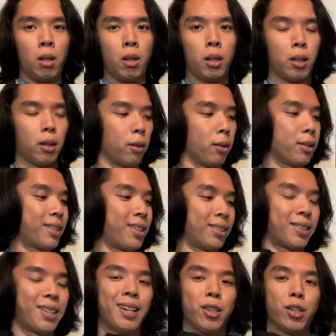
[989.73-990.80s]
you know, this gun's
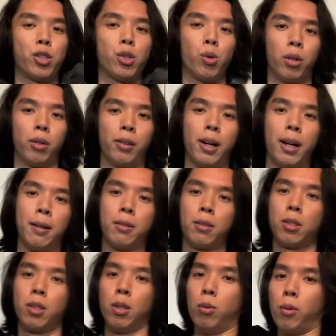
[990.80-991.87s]
kind of short, right?
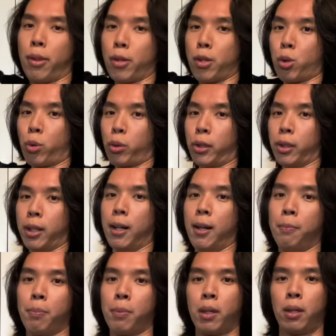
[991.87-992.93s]
So with a shorter
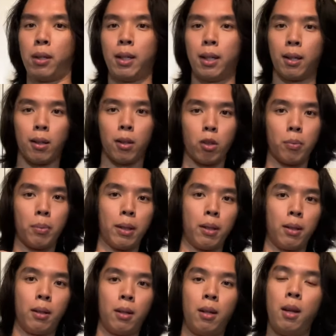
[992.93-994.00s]
gun, you need a little bit
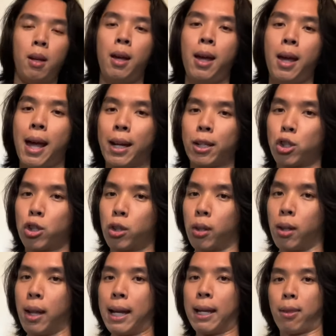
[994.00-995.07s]
extra
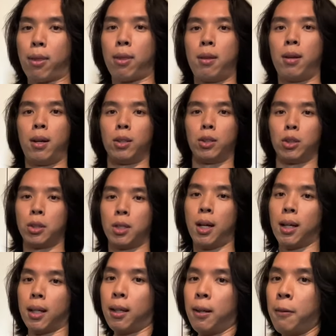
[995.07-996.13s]
length on your stock.